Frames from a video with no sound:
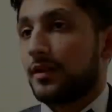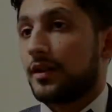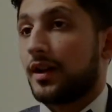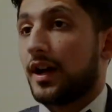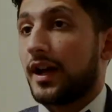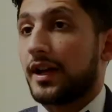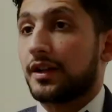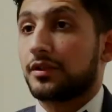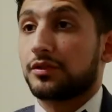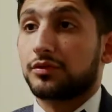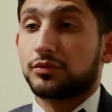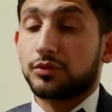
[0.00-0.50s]

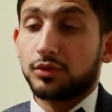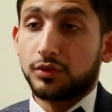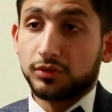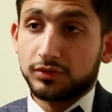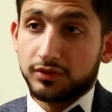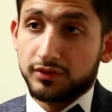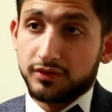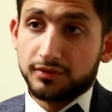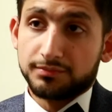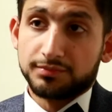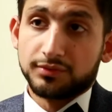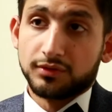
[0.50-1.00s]
I enrolled
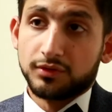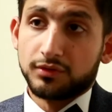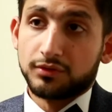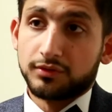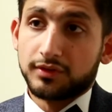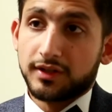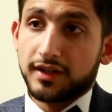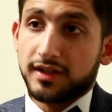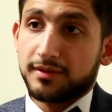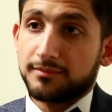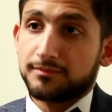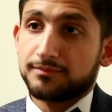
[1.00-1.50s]
in the
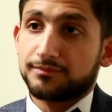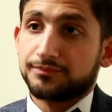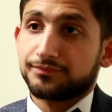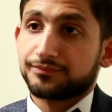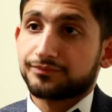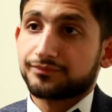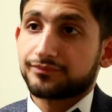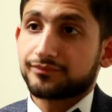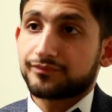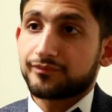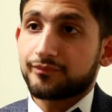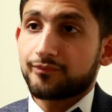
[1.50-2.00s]
program
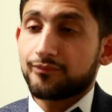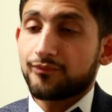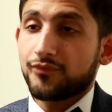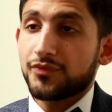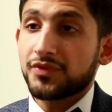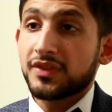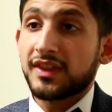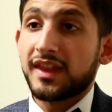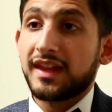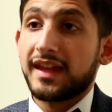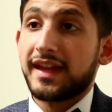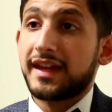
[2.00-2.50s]

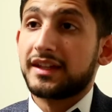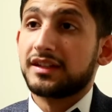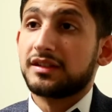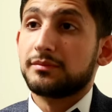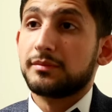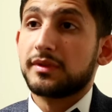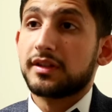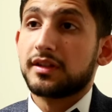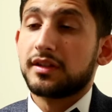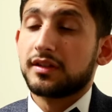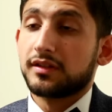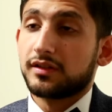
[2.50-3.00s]
and
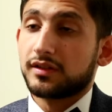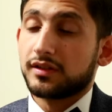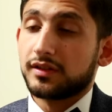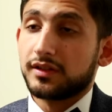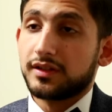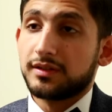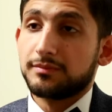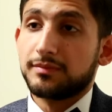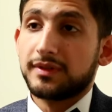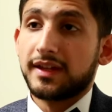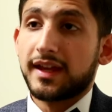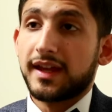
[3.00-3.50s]

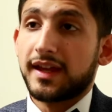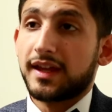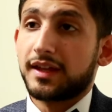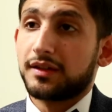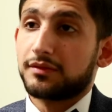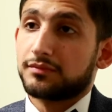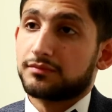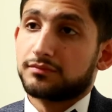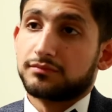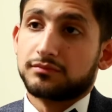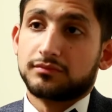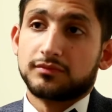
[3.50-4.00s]
immediately
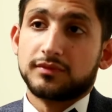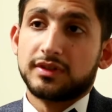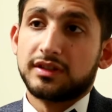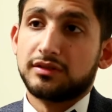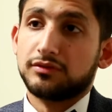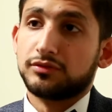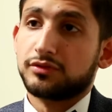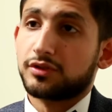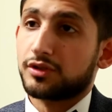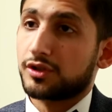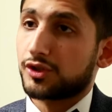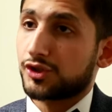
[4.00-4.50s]
began
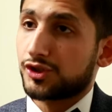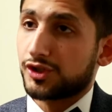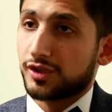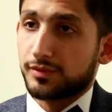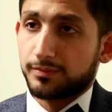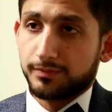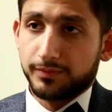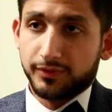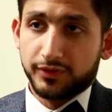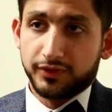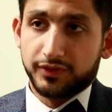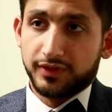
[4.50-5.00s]

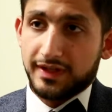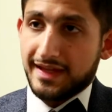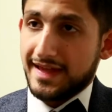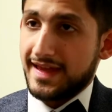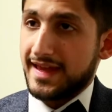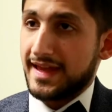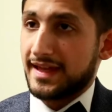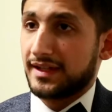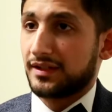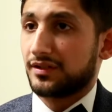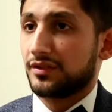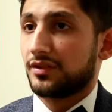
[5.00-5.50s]
internships
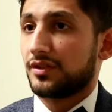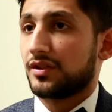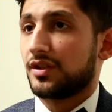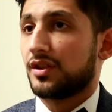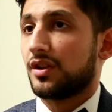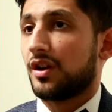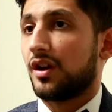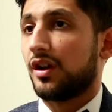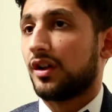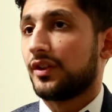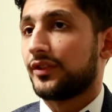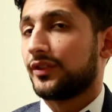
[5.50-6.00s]
and
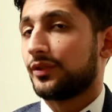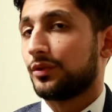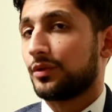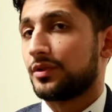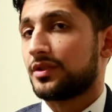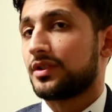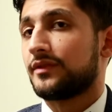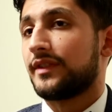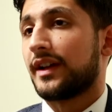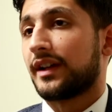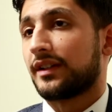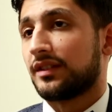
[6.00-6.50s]
all
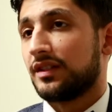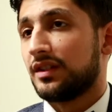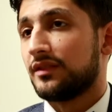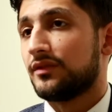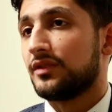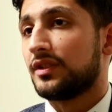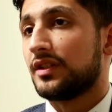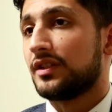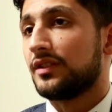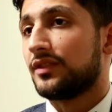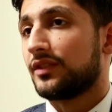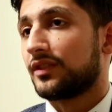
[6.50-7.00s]
sorts of
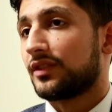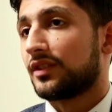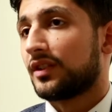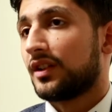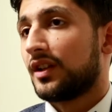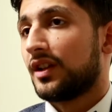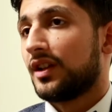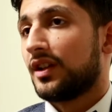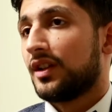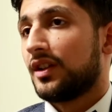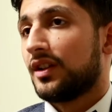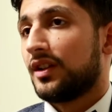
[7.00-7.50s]
activities.
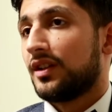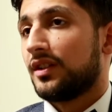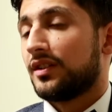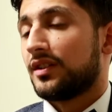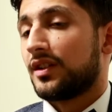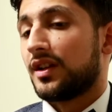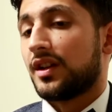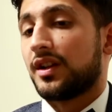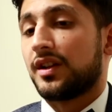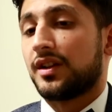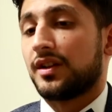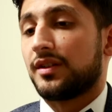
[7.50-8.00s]

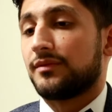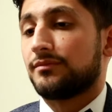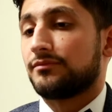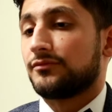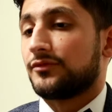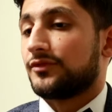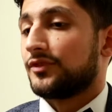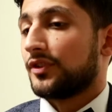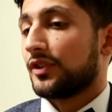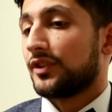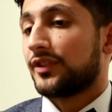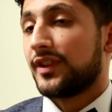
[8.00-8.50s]

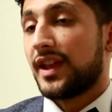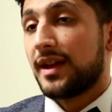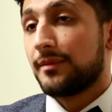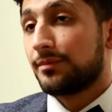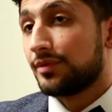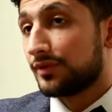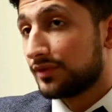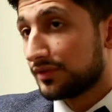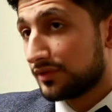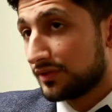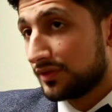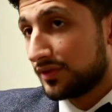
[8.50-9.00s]
For
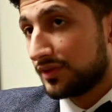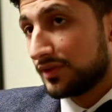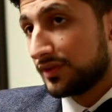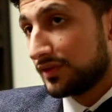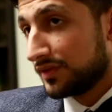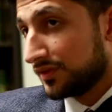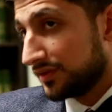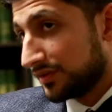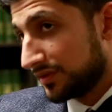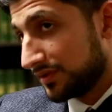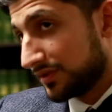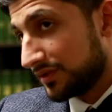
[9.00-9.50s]
example,
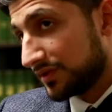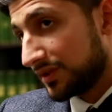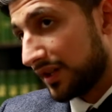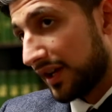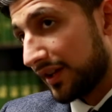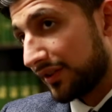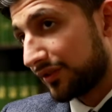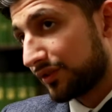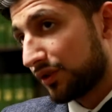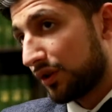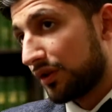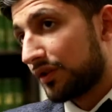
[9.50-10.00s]

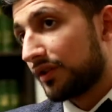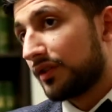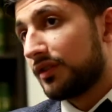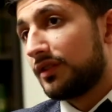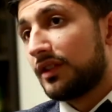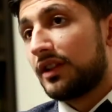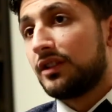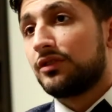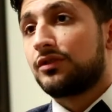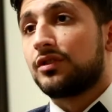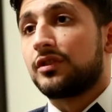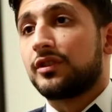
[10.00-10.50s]
I started an
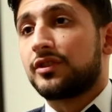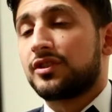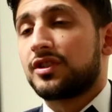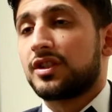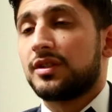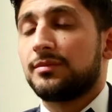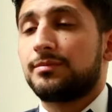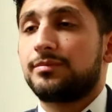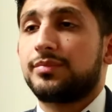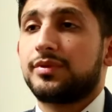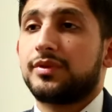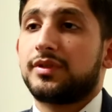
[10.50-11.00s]

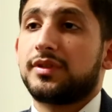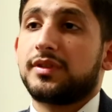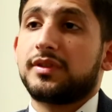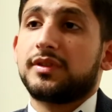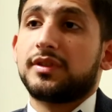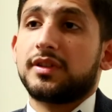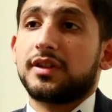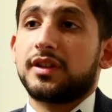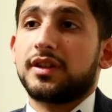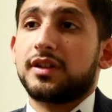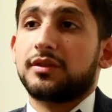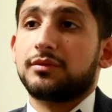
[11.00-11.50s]
internship
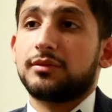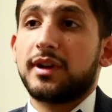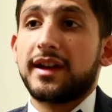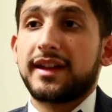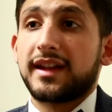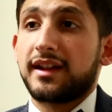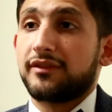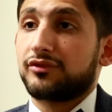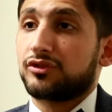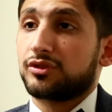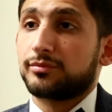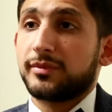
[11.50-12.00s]
right
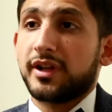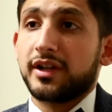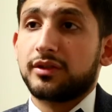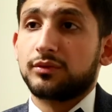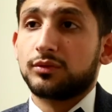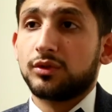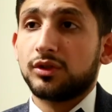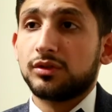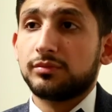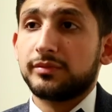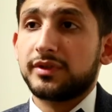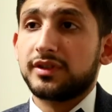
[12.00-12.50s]
after my
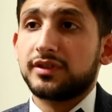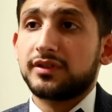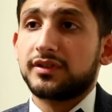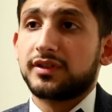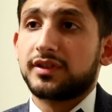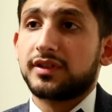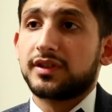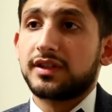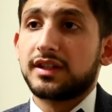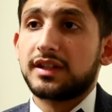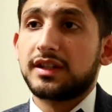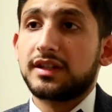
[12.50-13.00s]

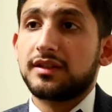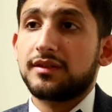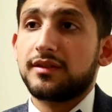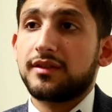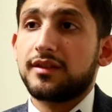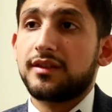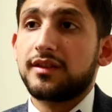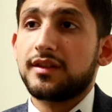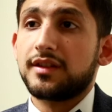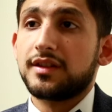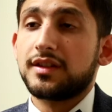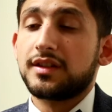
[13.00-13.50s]
enrollment in
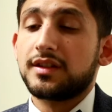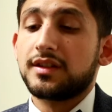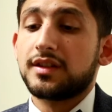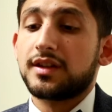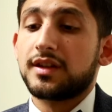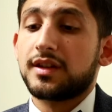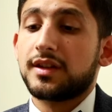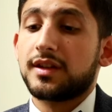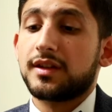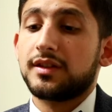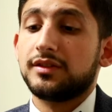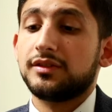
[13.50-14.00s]
the
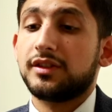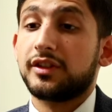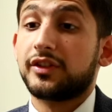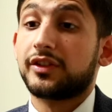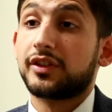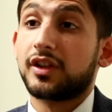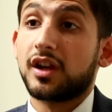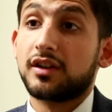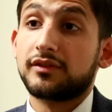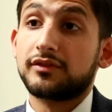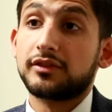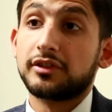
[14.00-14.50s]

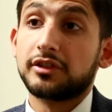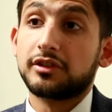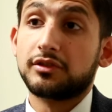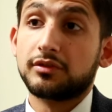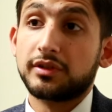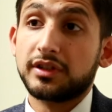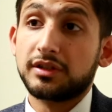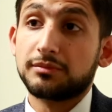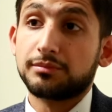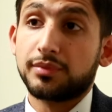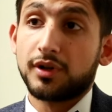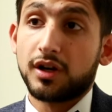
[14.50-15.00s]
Discovery
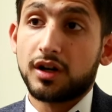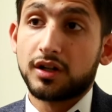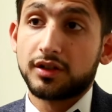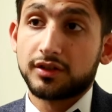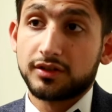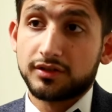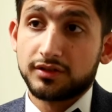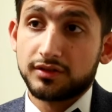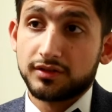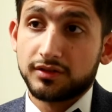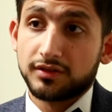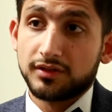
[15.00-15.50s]
Green
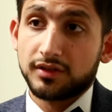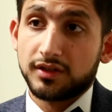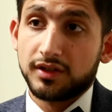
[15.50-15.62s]
Park,